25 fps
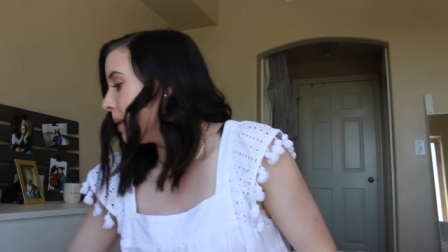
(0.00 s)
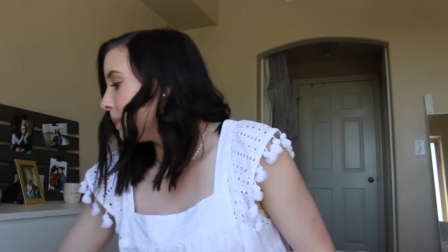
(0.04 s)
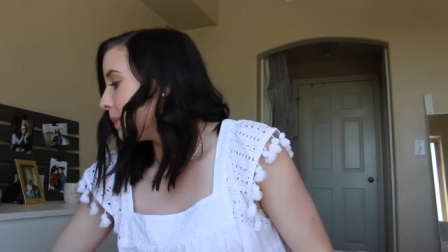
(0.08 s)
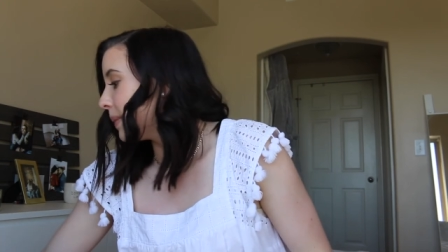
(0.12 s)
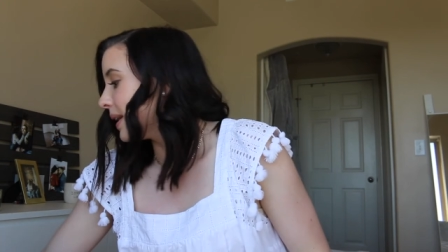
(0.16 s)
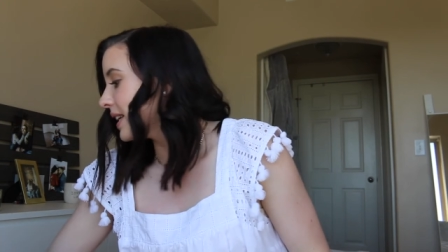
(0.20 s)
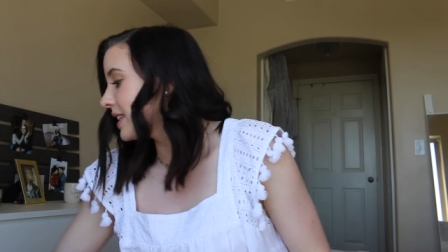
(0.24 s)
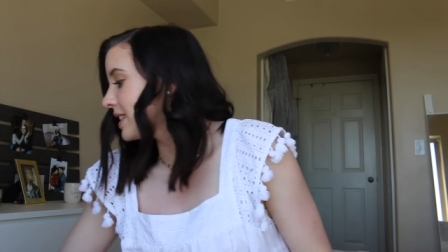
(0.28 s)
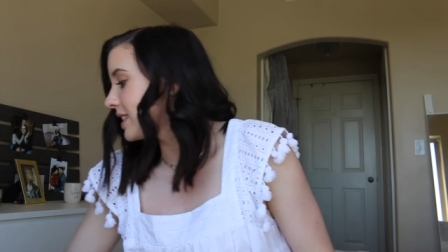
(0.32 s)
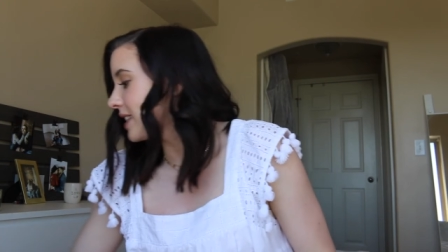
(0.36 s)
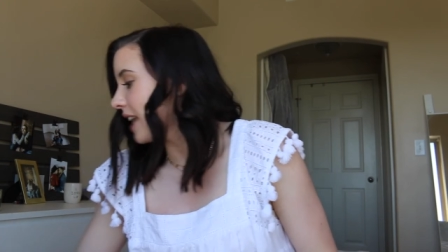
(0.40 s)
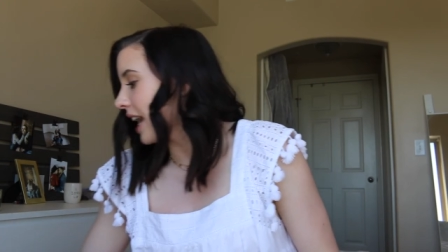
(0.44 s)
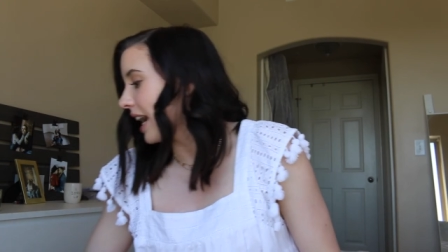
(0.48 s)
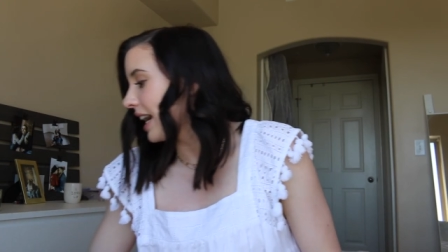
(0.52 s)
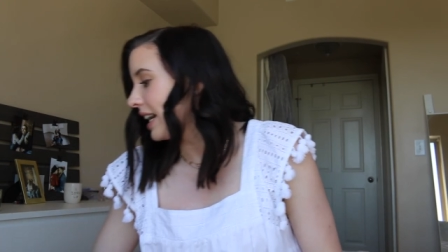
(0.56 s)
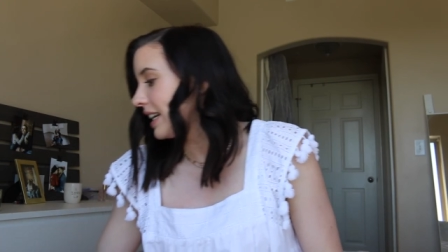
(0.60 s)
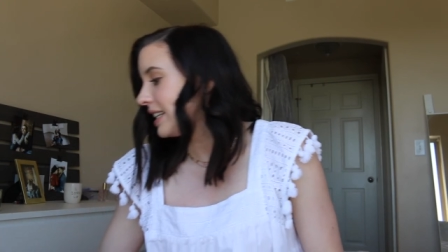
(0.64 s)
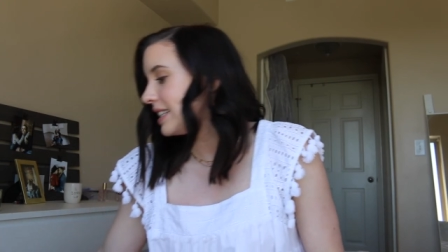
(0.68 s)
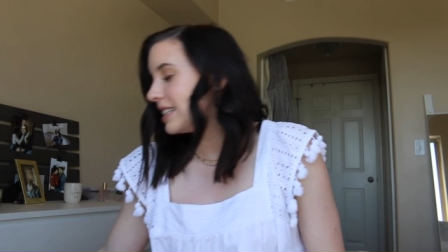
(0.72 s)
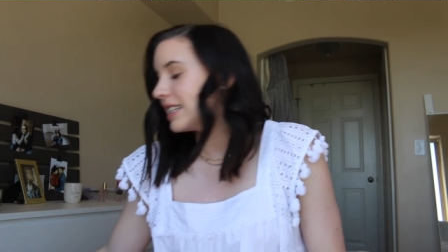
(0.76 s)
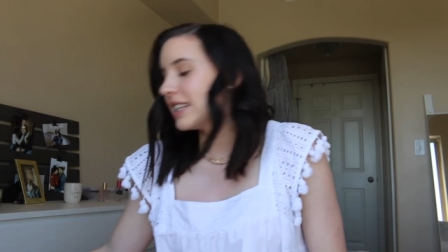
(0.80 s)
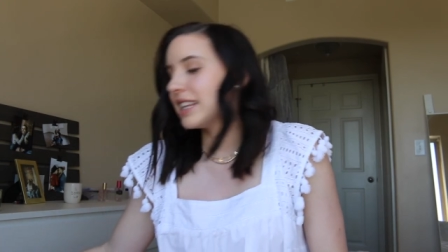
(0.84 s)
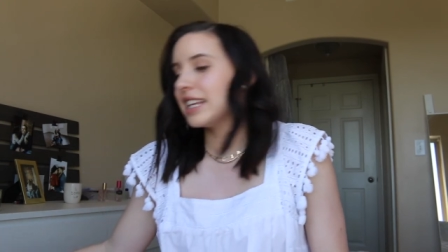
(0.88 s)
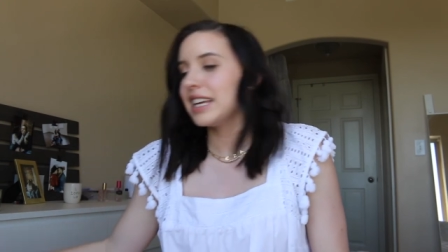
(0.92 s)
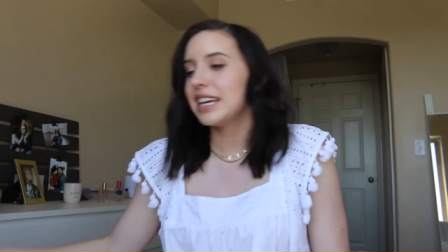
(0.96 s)

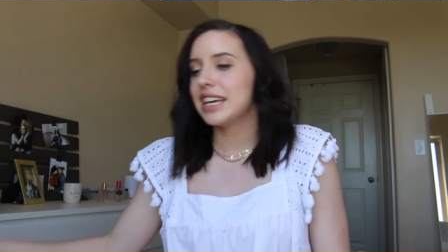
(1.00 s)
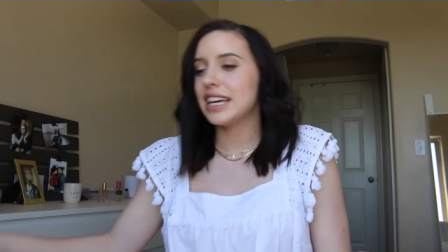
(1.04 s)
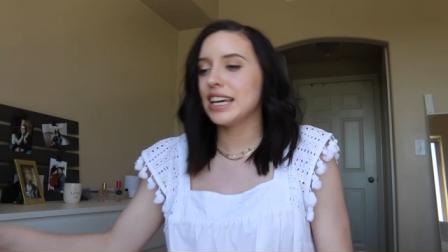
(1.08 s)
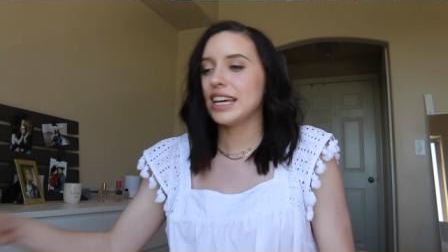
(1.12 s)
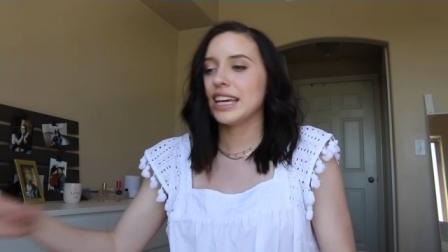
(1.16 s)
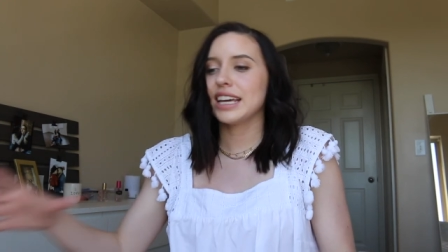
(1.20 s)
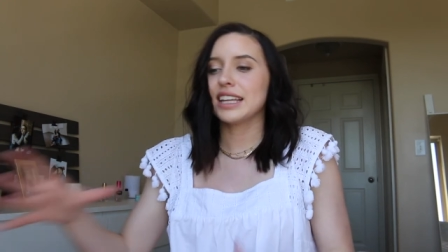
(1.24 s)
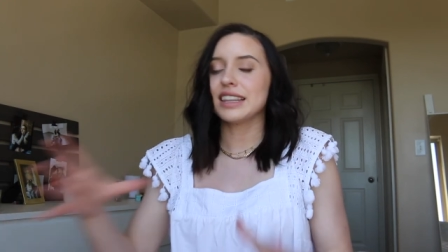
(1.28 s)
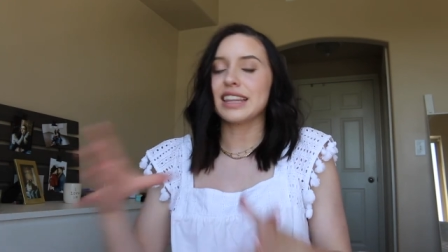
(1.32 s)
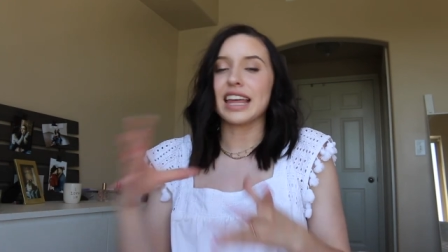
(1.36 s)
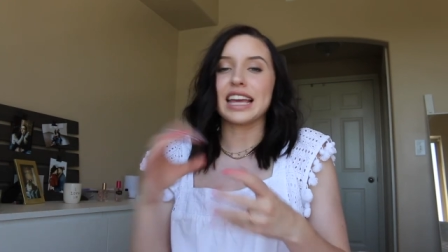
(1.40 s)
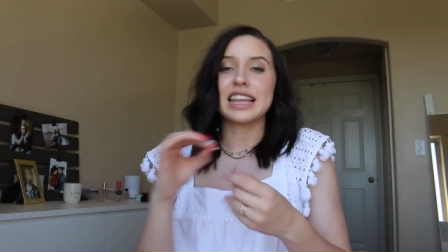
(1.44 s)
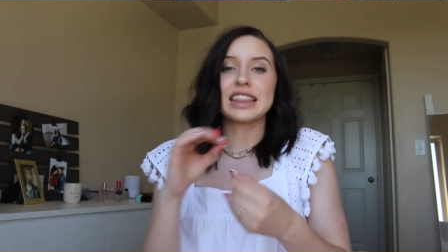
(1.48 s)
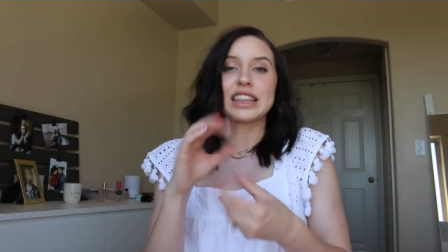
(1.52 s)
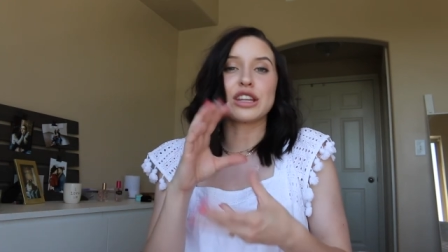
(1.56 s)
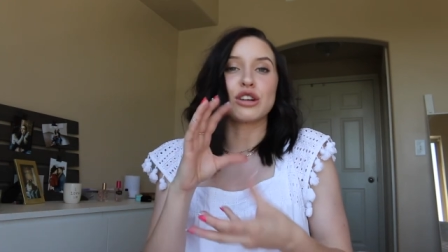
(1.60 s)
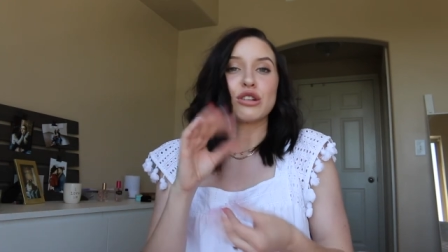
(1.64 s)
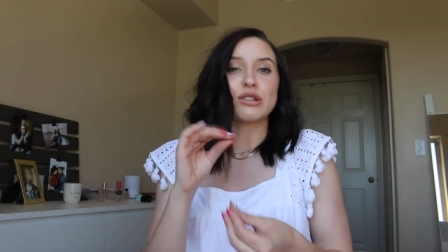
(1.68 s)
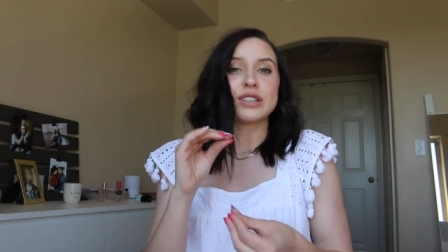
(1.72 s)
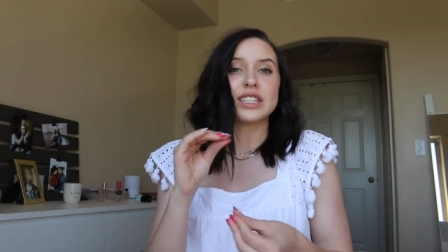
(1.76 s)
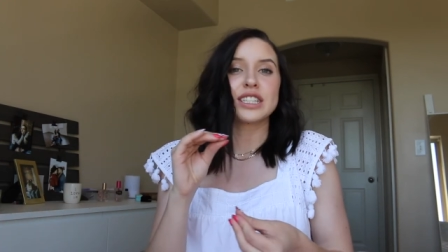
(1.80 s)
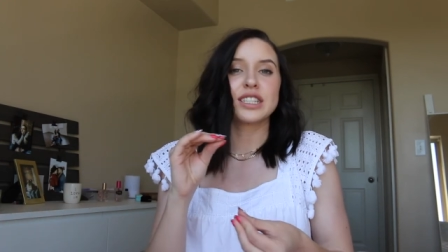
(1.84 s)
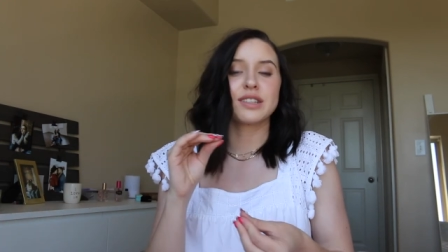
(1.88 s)
Besides the like little